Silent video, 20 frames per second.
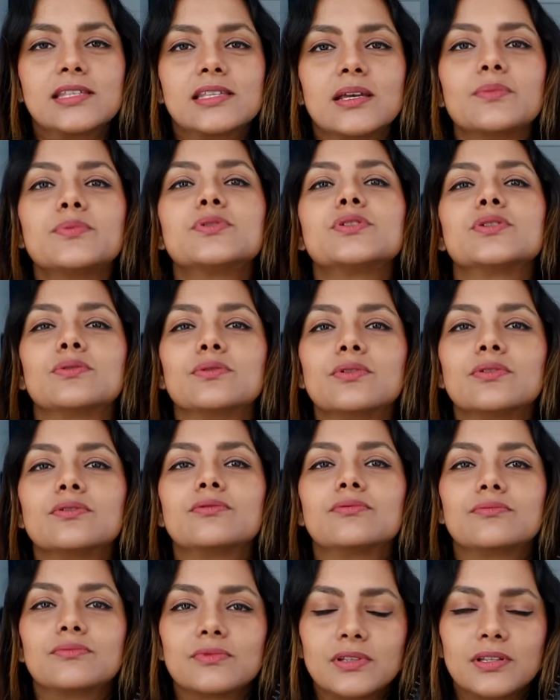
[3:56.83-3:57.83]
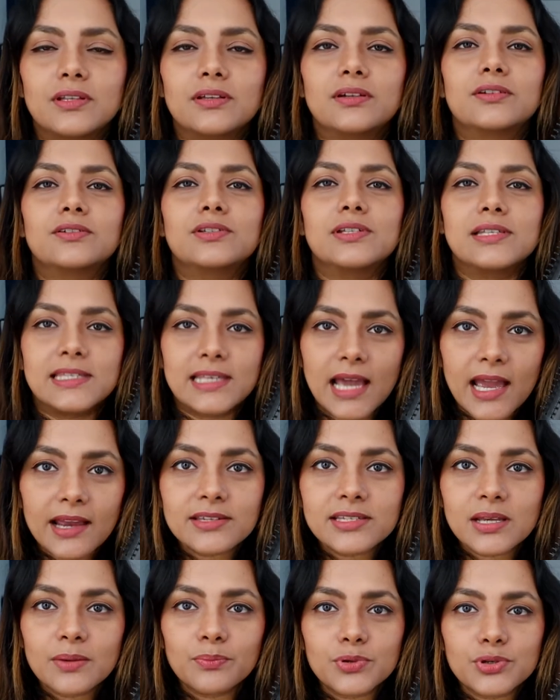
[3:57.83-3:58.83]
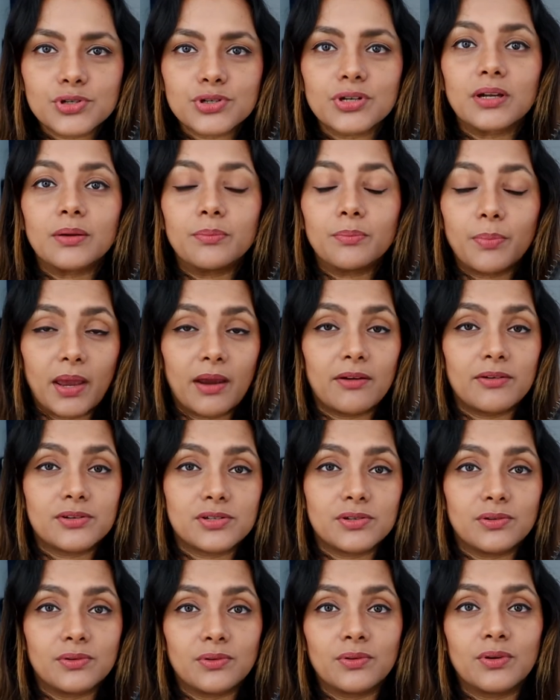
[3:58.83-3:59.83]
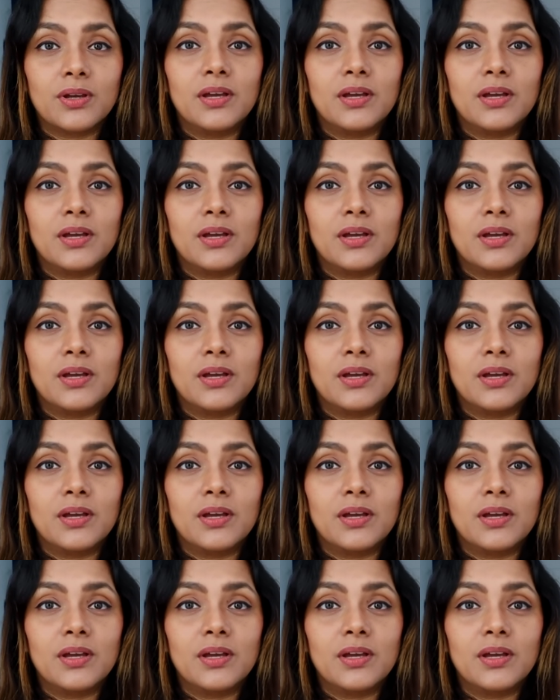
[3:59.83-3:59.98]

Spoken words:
up to the desired temperature compared to